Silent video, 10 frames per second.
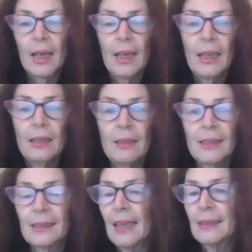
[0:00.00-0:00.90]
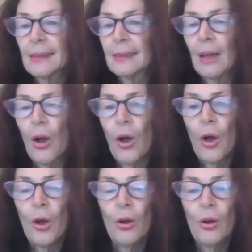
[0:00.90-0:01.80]
in the sense
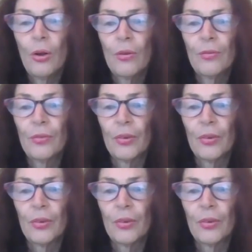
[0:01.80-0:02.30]
of